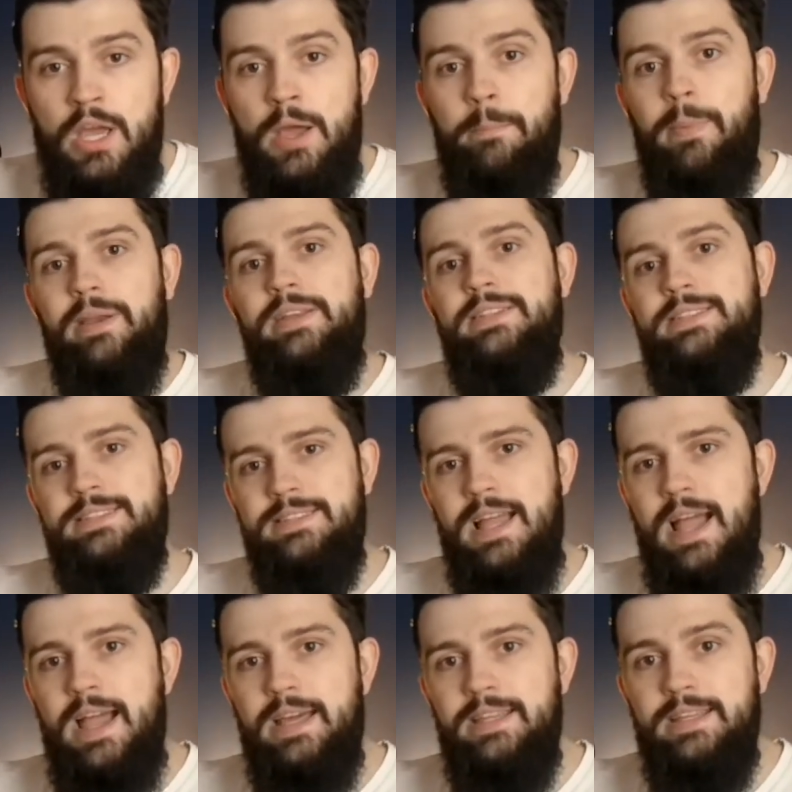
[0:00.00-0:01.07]
but
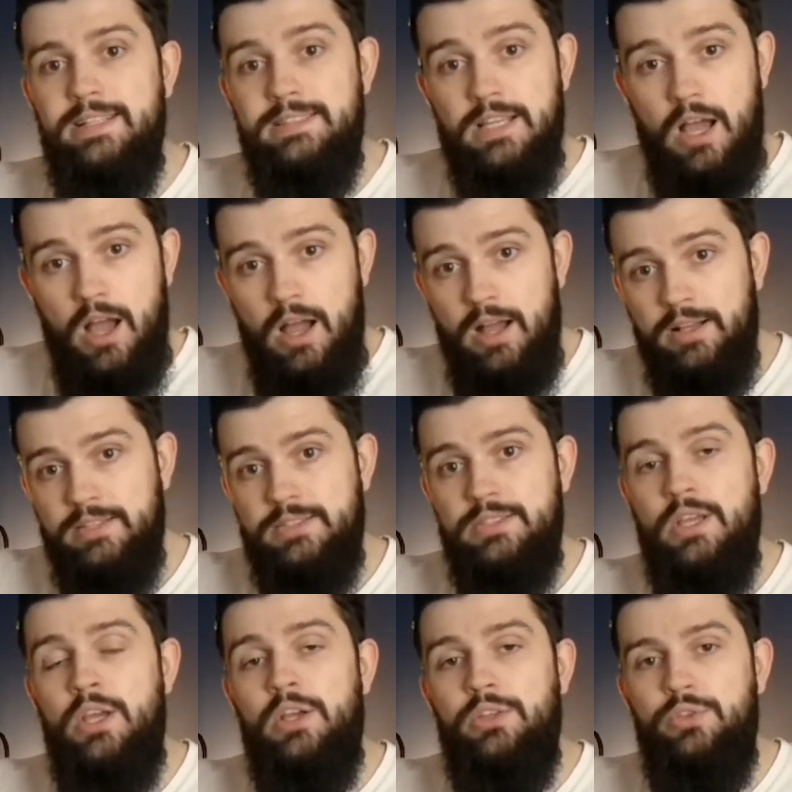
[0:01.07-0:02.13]
instead it's
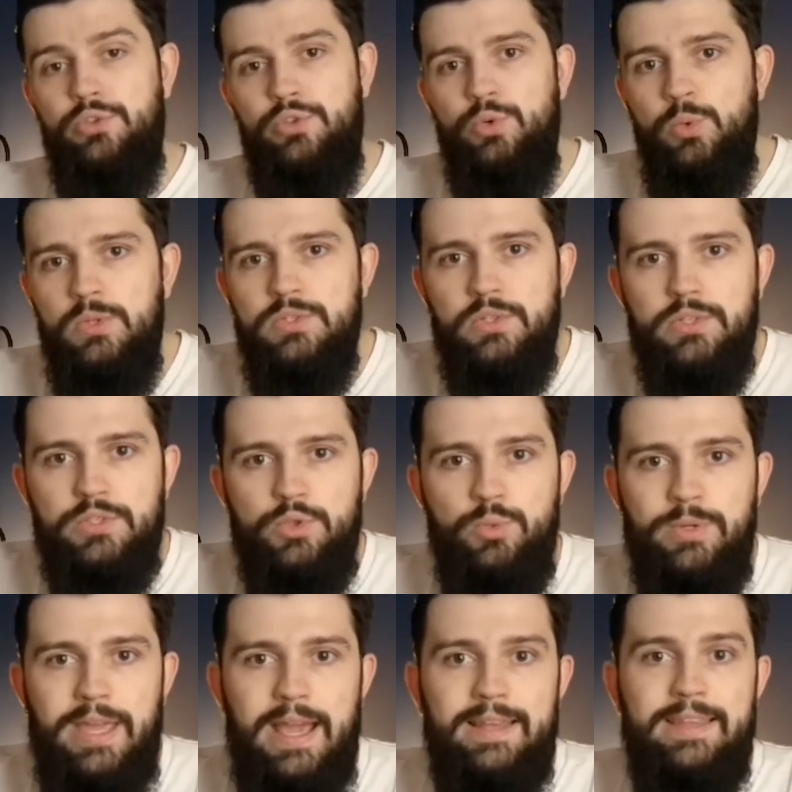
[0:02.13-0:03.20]
us, the users, who
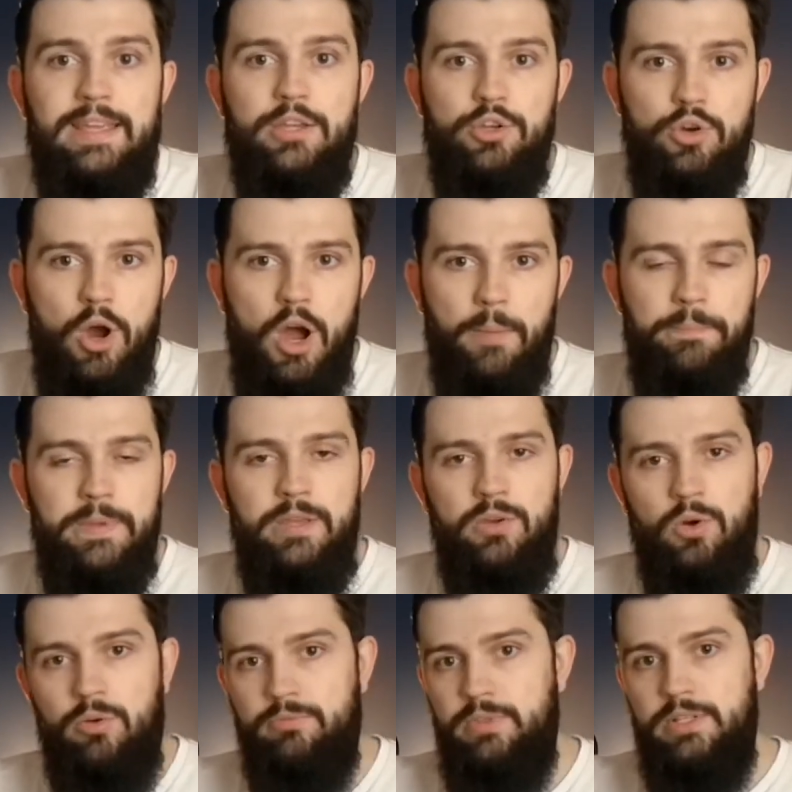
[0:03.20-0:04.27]
get a copy
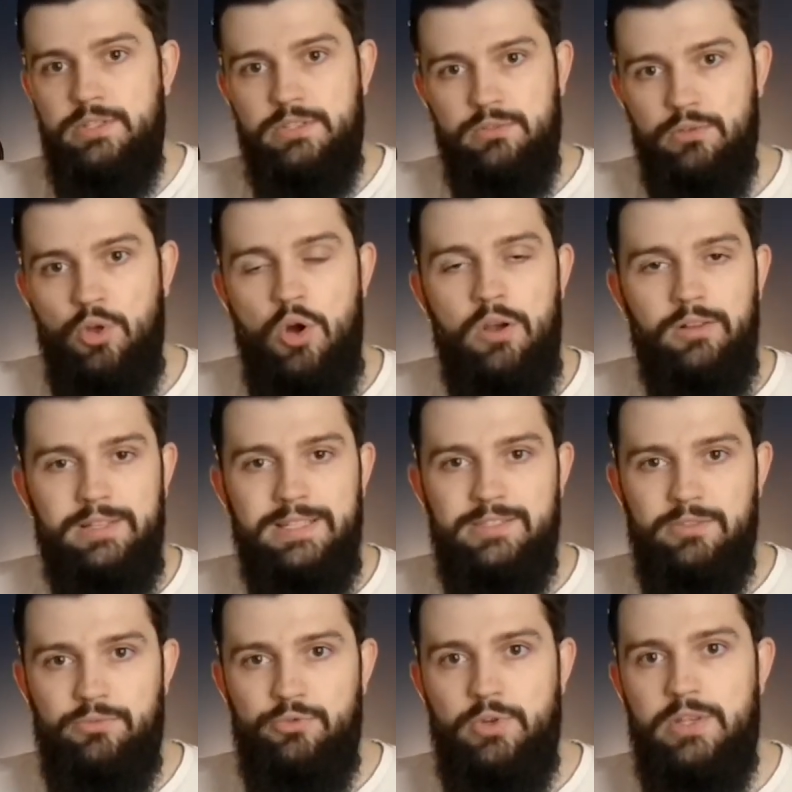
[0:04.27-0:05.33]
of this long
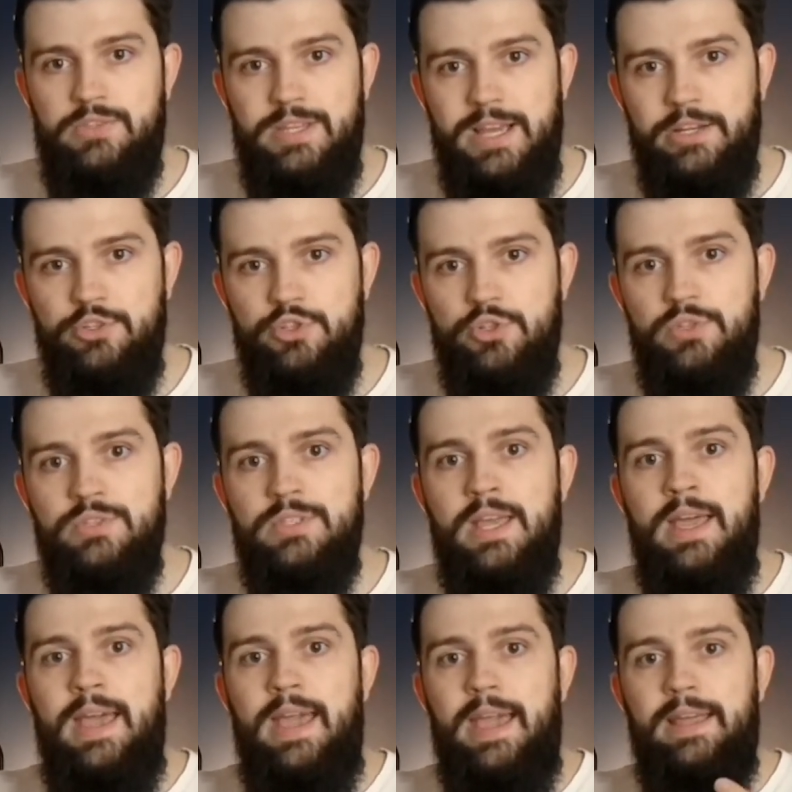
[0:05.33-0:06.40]
list of transactions,
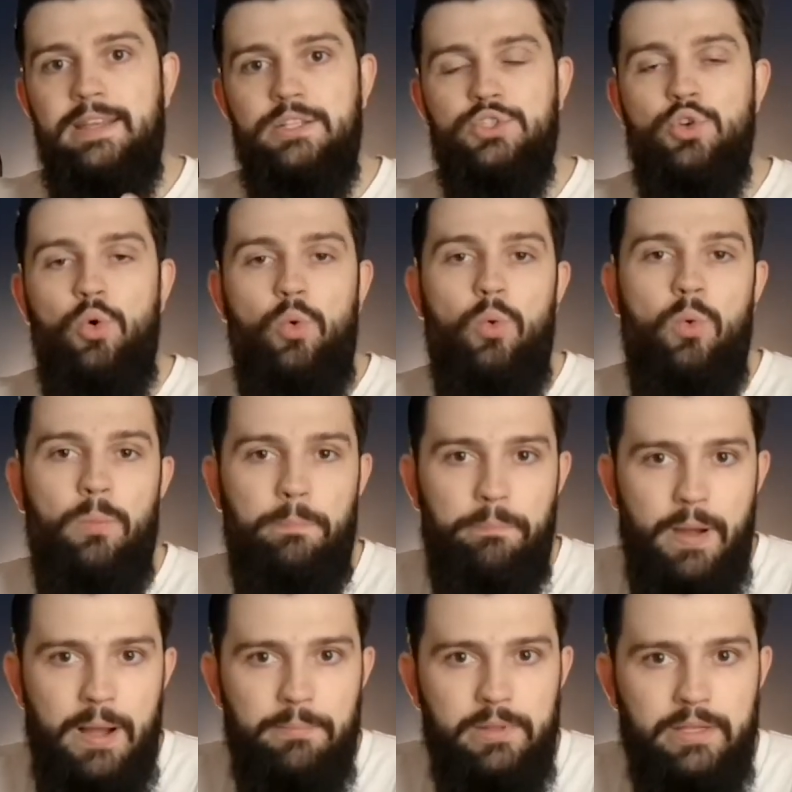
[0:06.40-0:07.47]
and it's all
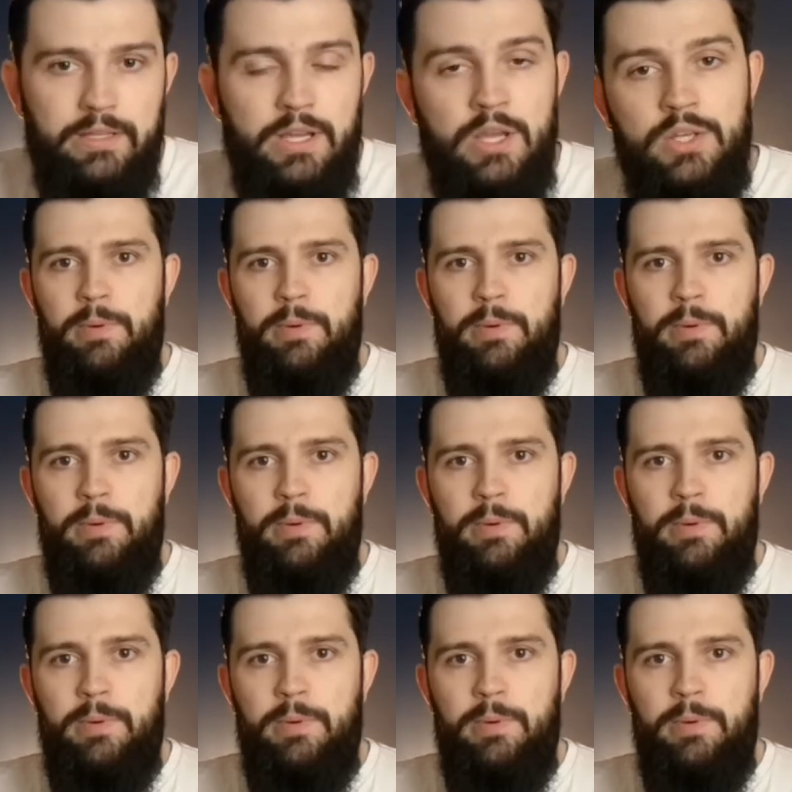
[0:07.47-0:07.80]
public.